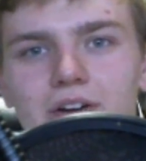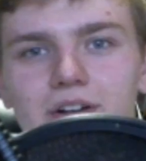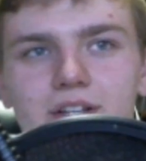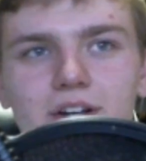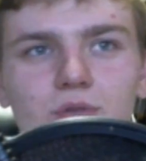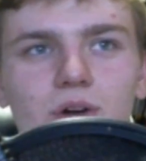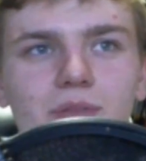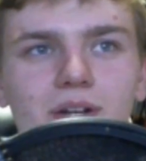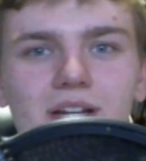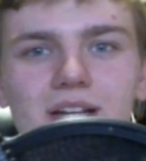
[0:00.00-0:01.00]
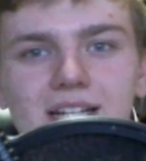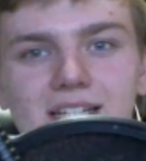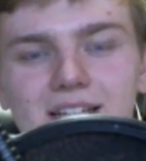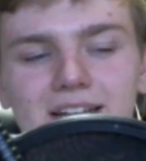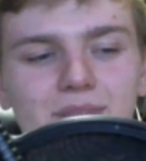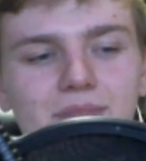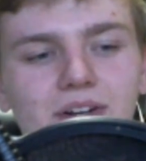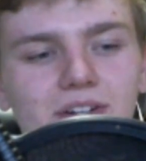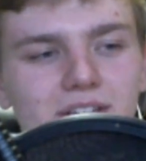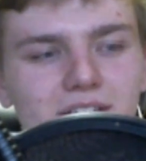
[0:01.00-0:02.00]
and equipment in like the
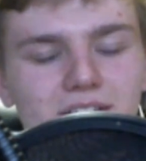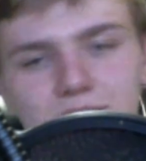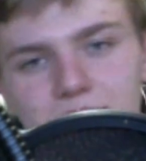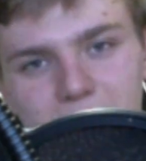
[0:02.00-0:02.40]
milking system,